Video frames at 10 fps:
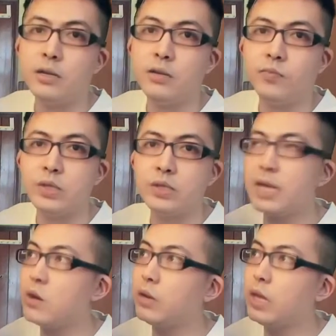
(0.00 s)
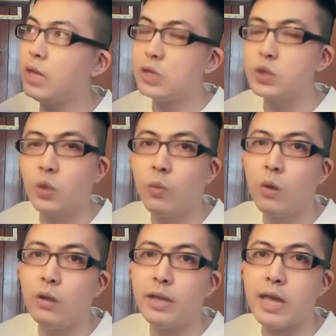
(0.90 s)
the sound hits the
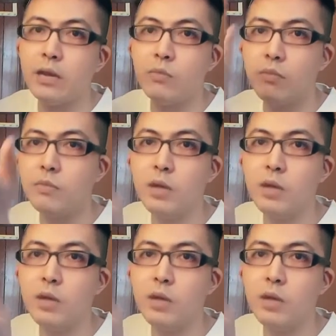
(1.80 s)
wall and